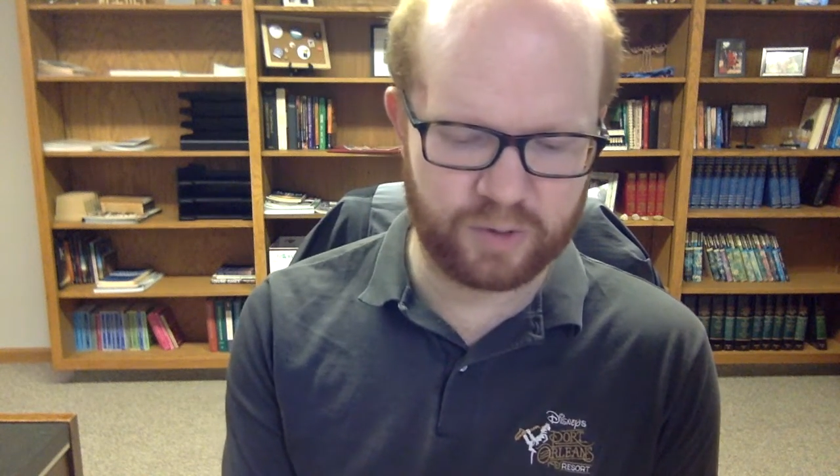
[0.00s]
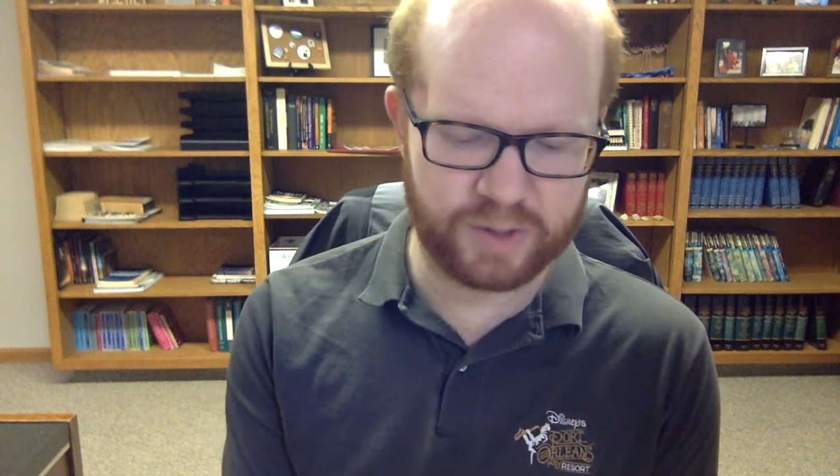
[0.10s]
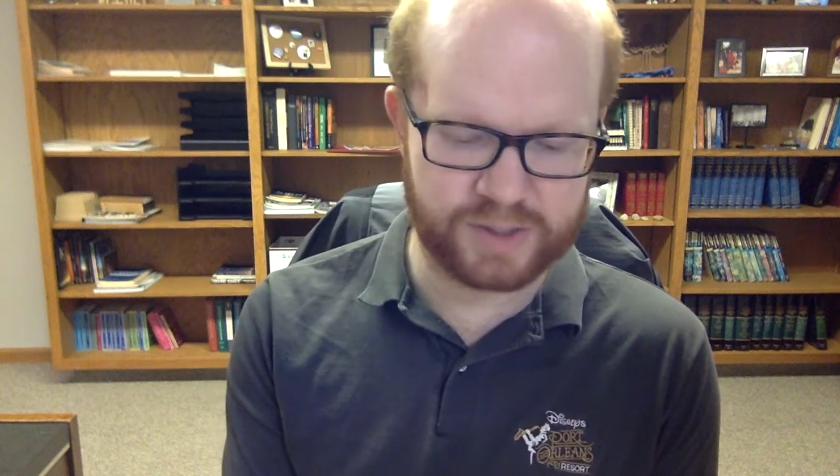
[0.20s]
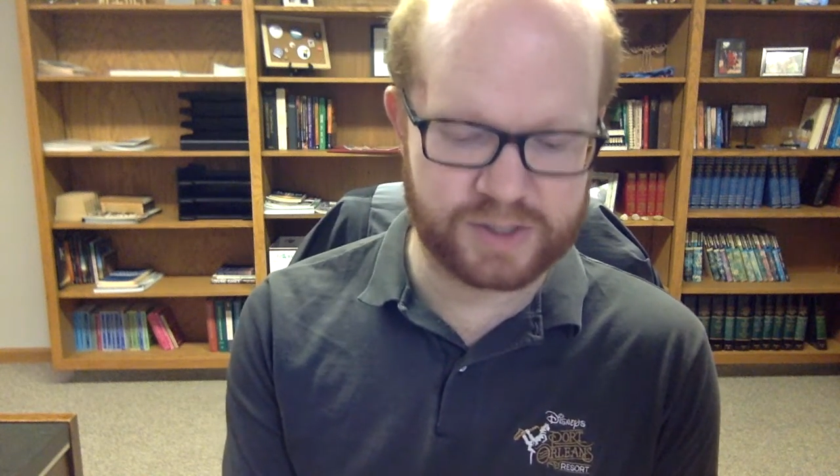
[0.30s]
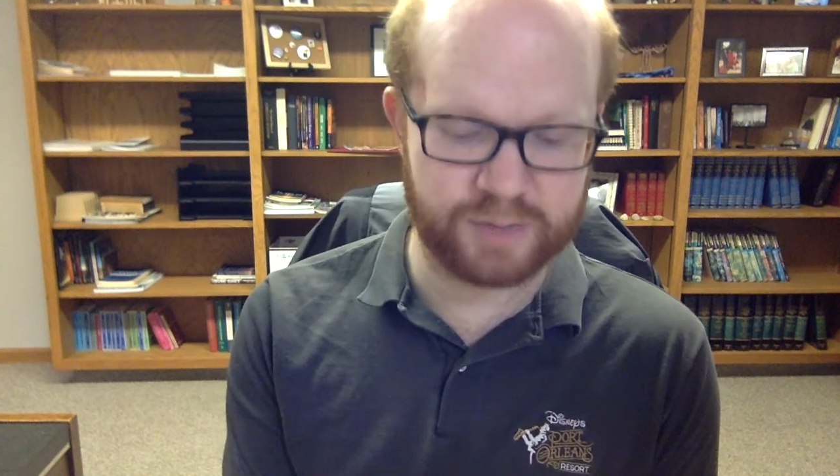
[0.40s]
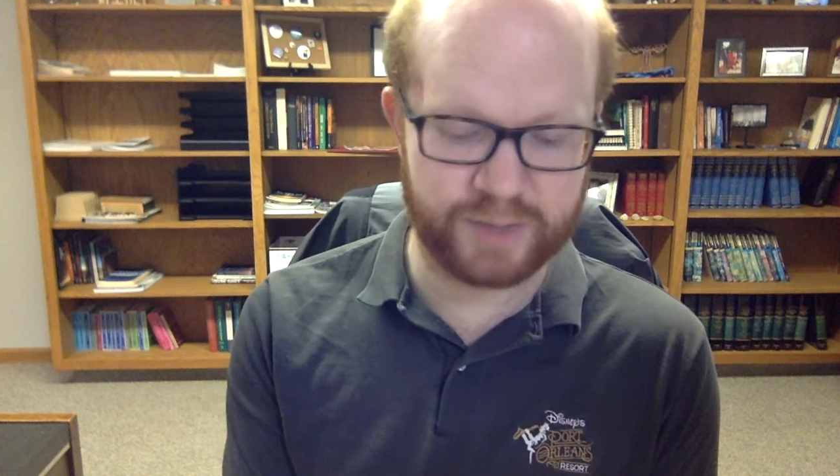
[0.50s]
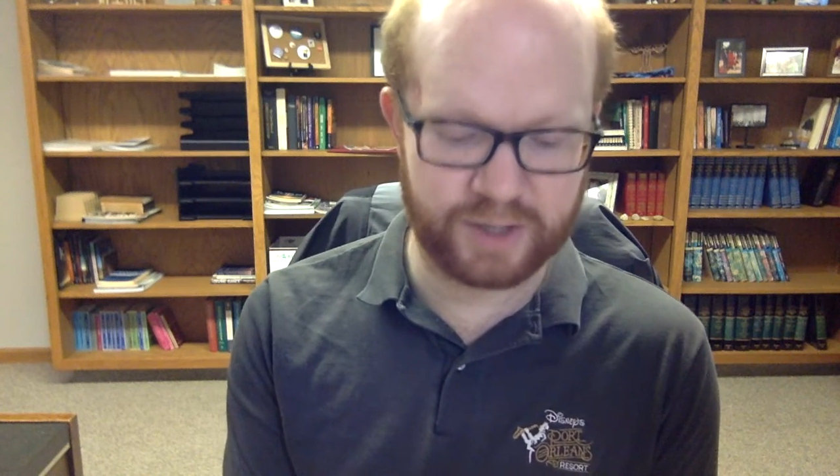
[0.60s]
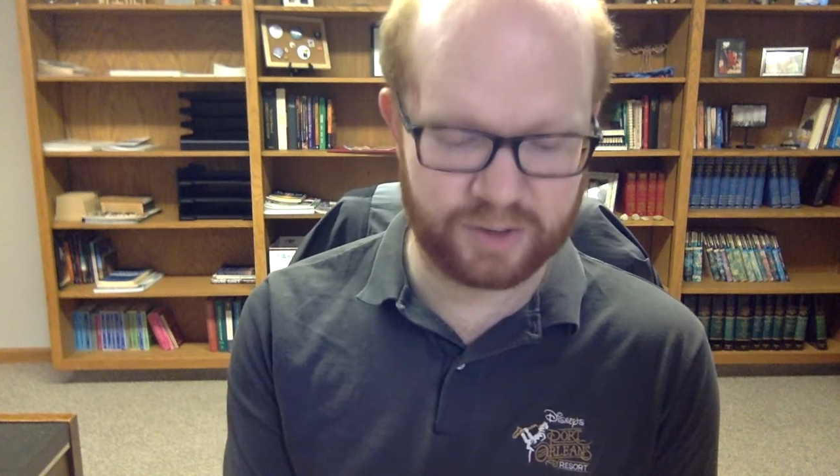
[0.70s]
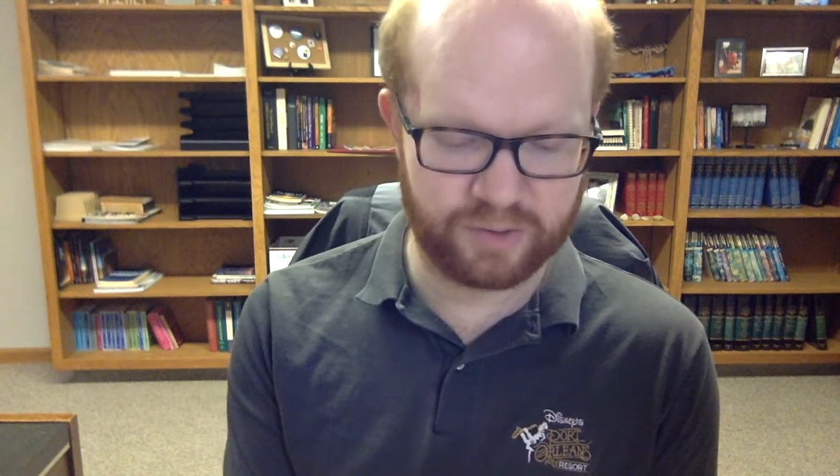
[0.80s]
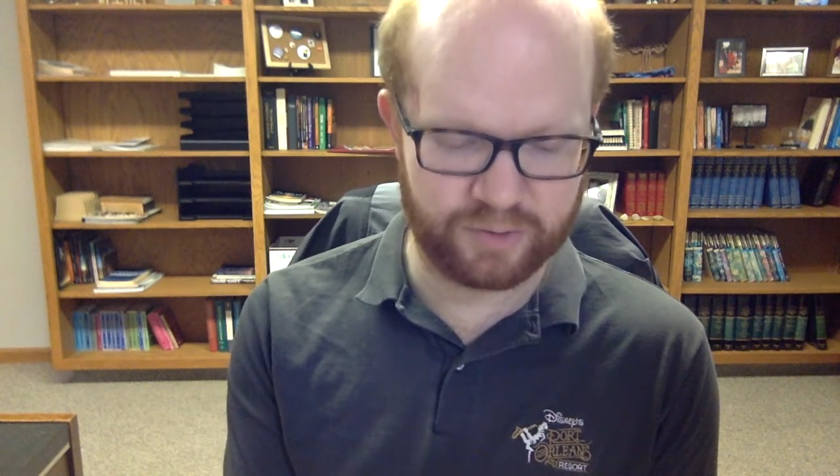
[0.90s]
wants to
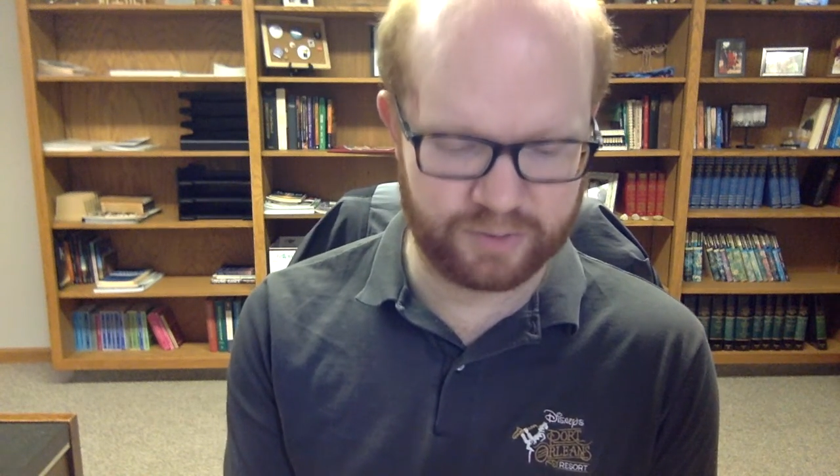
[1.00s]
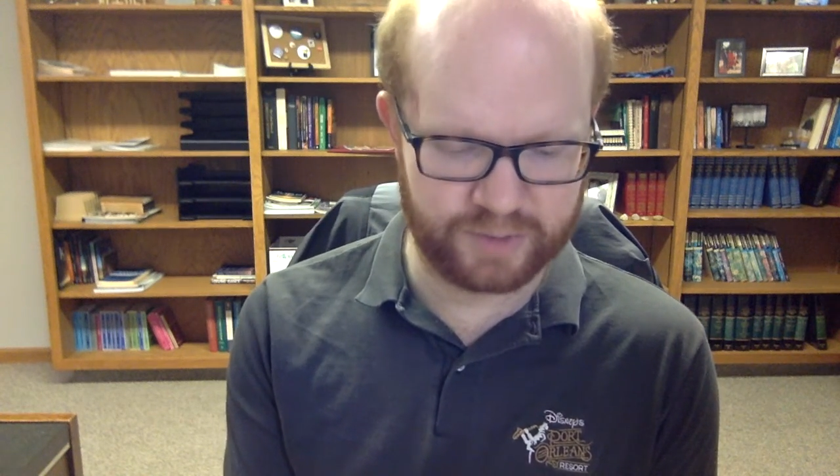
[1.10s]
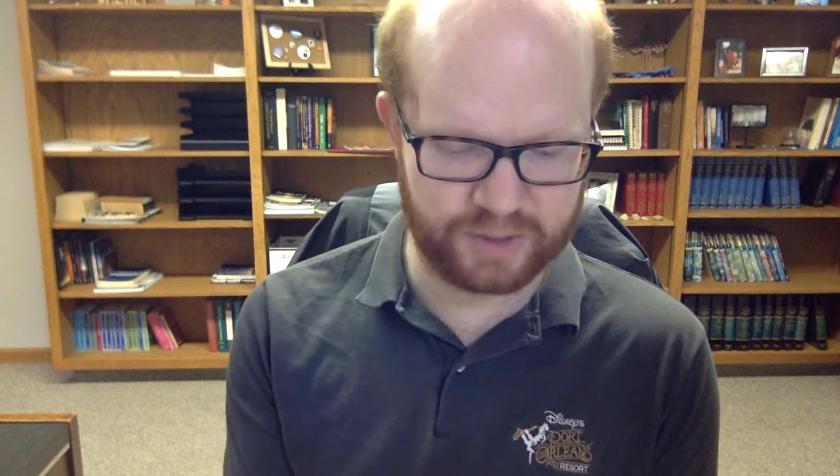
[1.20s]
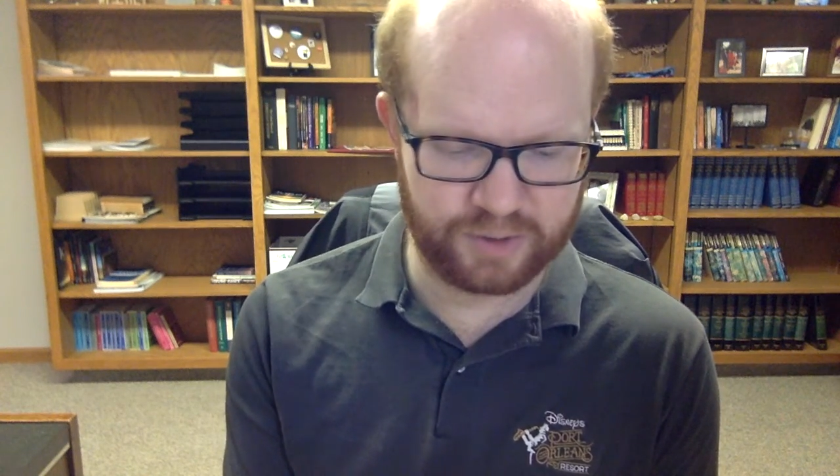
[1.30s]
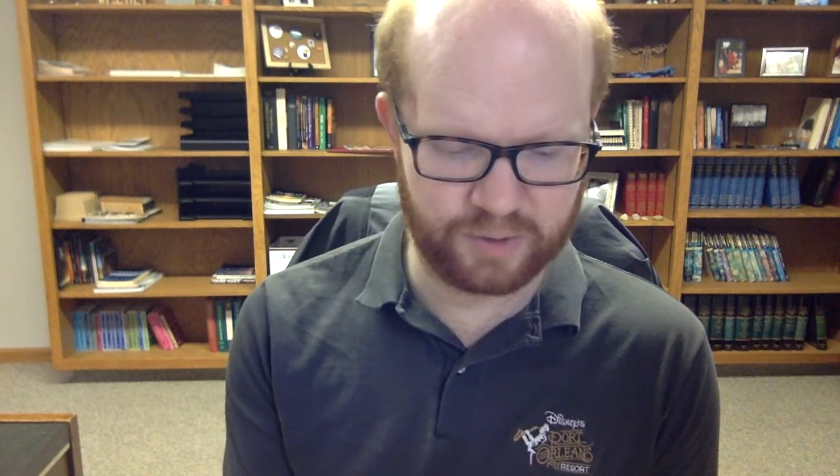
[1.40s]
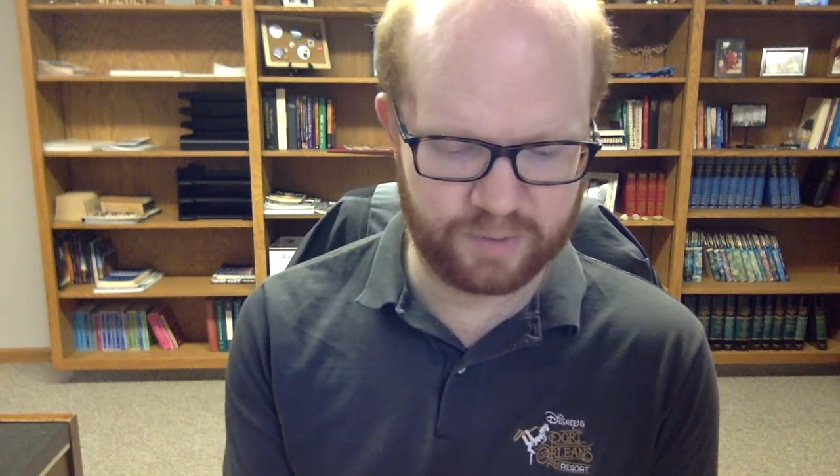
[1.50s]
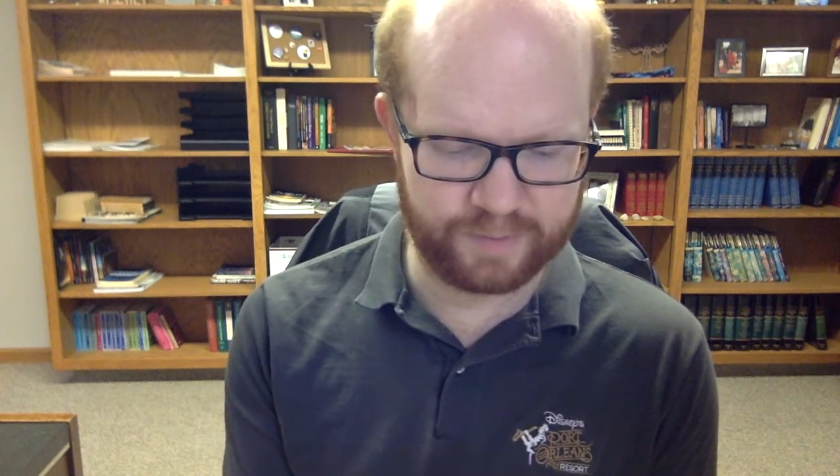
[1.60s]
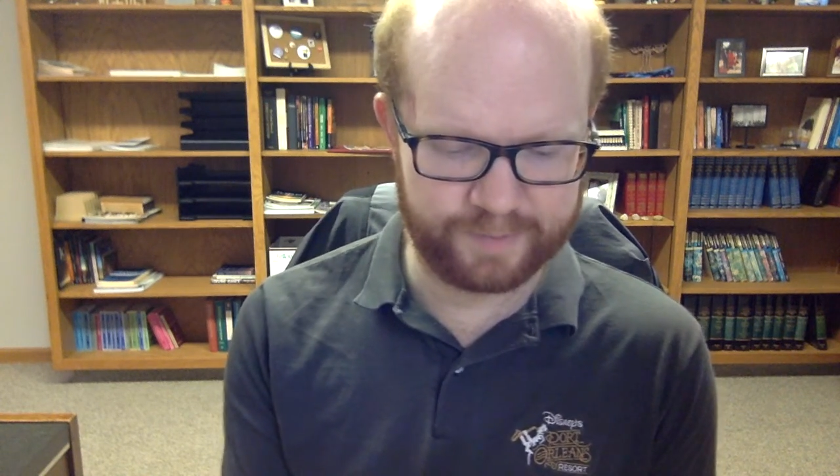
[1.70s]
borrow from you."